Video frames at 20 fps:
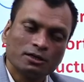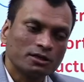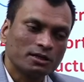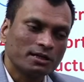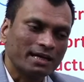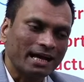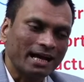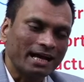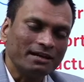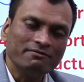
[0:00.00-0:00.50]

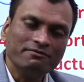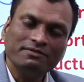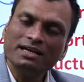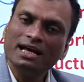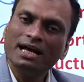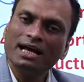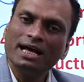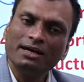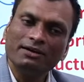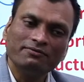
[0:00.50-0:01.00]
Can we
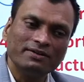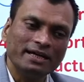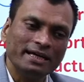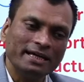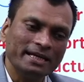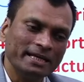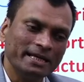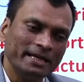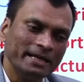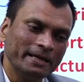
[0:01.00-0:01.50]
have
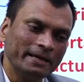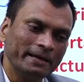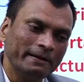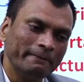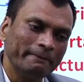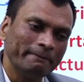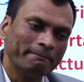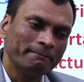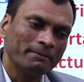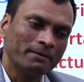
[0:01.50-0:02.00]
any
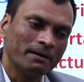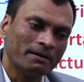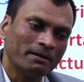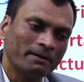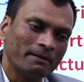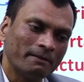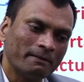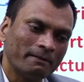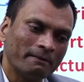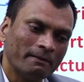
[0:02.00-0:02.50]

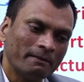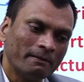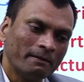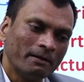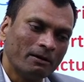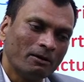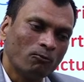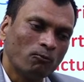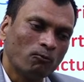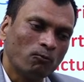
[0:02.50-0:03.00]

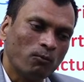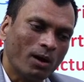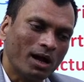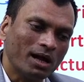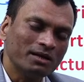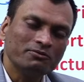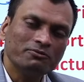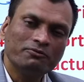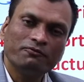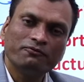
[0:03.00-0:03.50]

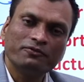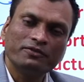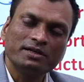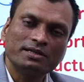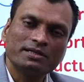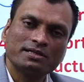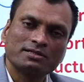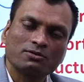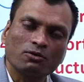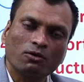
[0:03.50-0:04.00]
one
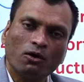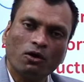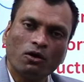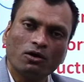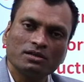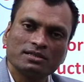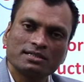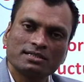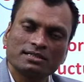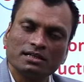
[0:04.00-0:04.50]
fits
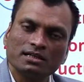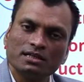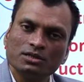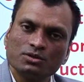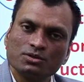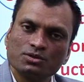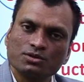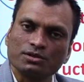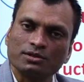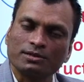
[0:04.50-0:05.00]
all
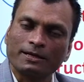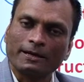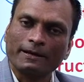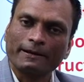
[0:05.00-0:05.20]
solution?